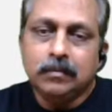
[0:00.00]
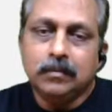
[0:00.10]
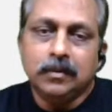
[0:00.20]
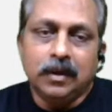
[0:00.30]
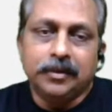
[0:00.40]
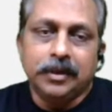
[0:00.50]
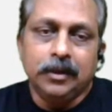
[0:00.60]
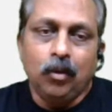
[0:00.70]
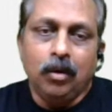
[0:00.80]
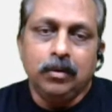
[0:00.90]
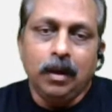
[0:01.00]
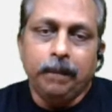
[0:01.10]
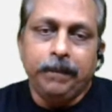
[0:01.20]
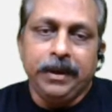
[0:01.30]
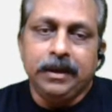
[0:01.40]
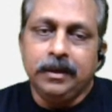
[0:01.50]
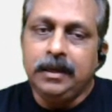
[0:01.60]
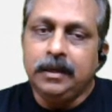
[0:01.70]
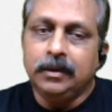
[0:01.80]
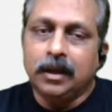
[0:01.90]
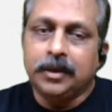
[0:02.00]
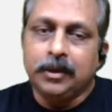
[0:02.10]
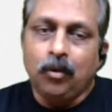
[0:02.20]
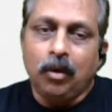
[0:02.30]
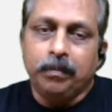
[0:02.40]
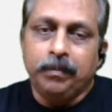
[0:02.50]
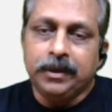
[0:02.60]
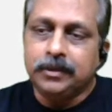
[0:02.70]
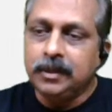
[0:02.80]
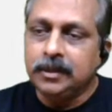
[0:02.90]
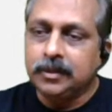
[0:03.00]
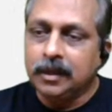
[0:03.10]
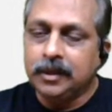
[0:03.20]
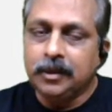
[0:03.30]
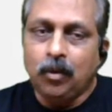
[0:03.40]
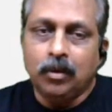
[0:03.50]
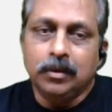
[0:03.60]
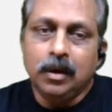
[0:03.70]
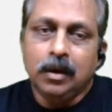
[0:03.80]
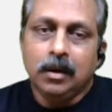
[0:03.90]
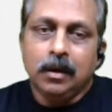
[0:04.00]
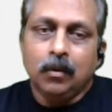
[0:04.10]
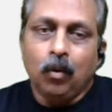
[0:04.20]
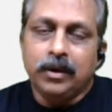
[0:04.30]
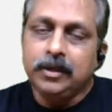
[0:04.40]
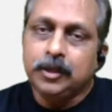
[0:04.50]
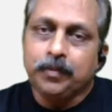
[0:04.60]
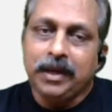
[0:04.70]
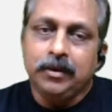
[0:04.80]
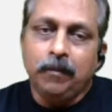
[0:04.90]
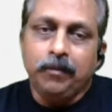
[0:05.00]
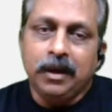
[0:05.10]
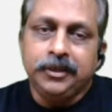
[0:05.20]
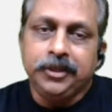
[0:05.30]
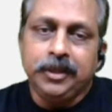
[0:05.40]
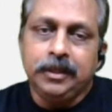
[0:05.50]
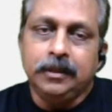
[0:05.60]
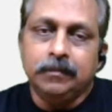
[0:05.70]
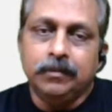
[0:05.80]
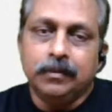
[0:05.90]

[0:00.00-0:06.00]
Nothing wrong. Beginning, nothing wrong. Business, nothing wrong. What is the spelling of achieve?